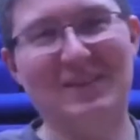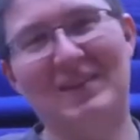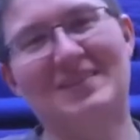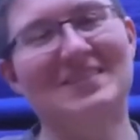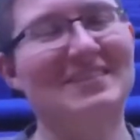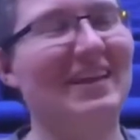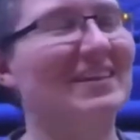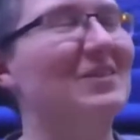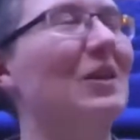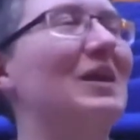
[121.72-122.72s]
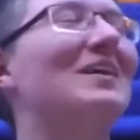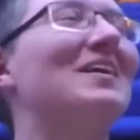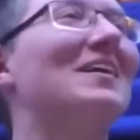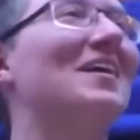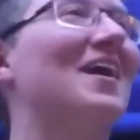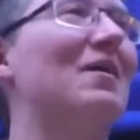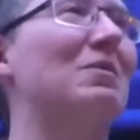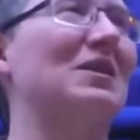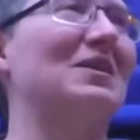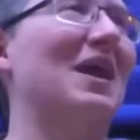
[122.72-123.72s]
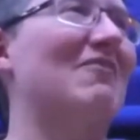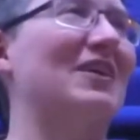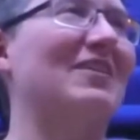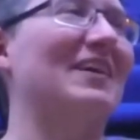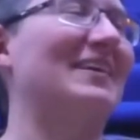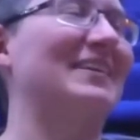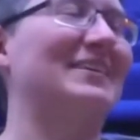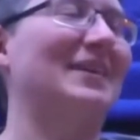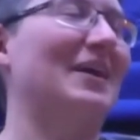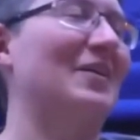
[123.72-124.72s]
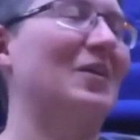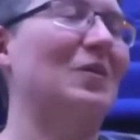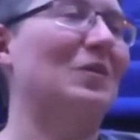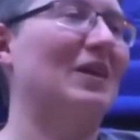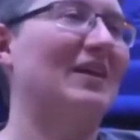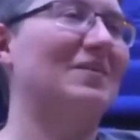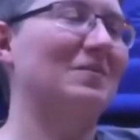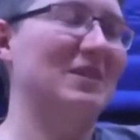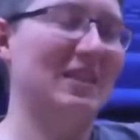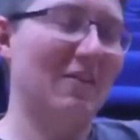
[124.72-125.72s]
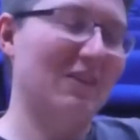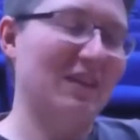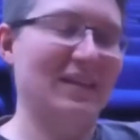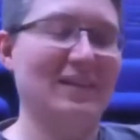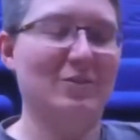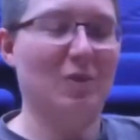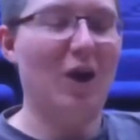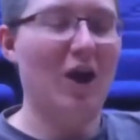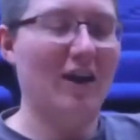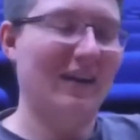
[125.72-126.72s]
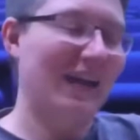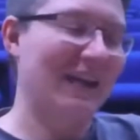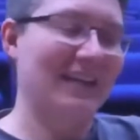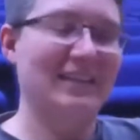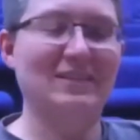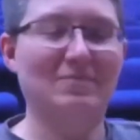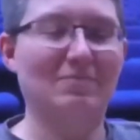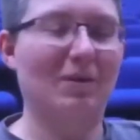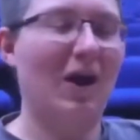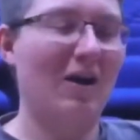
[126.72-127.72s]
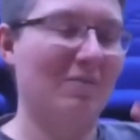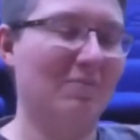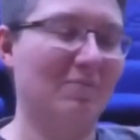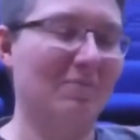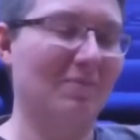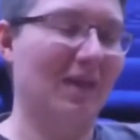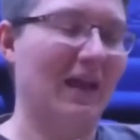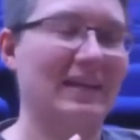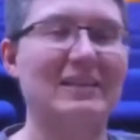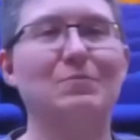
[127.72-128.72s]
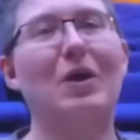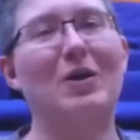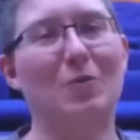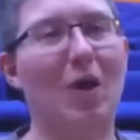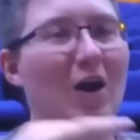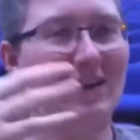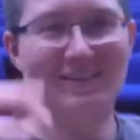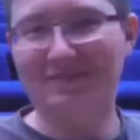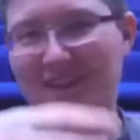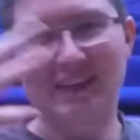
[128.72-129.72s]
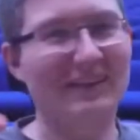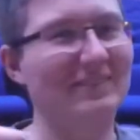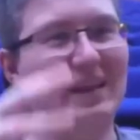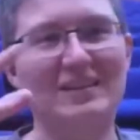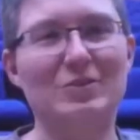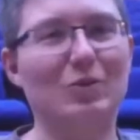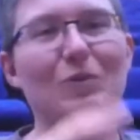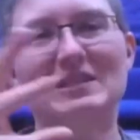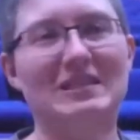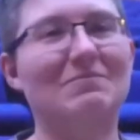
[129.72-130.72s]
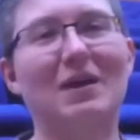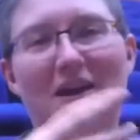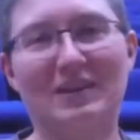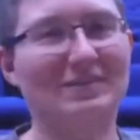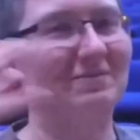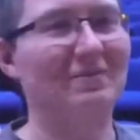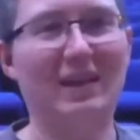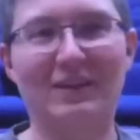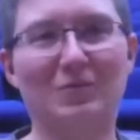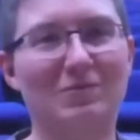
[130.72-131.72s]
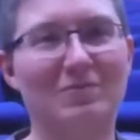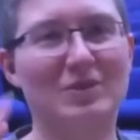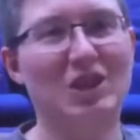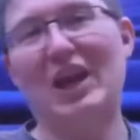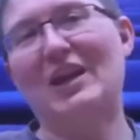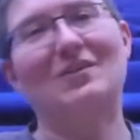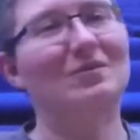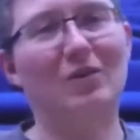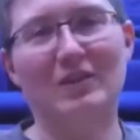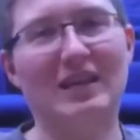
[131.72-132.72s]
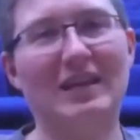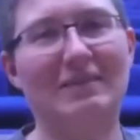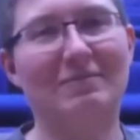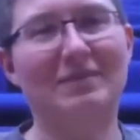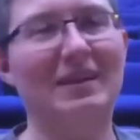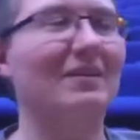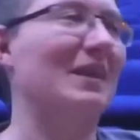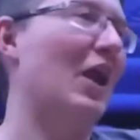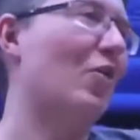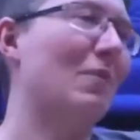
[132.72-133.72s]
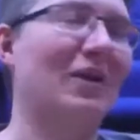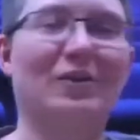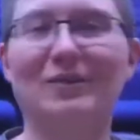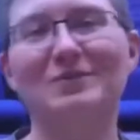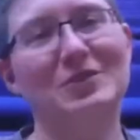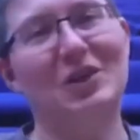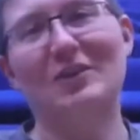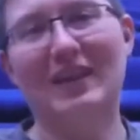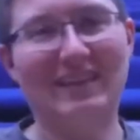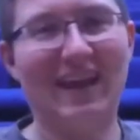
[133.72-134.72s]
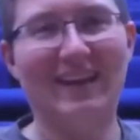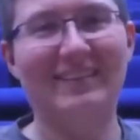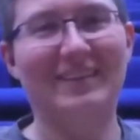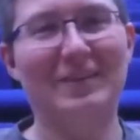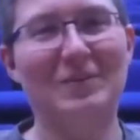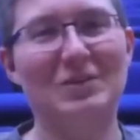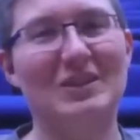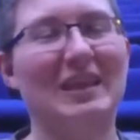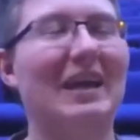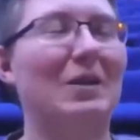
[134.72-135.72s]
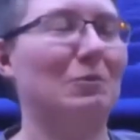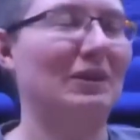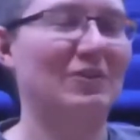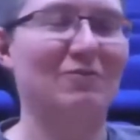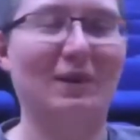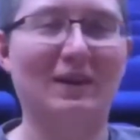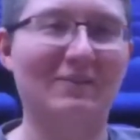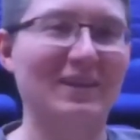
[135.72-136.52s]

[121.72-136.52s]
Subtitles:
I listen to that. So like, I've been having like I don't know, like 70s rock, 80s pop, 90s punk rock. Like, that's sort of what's in my like chain all the time. Hair metal, junk like that, just to like kind of relive my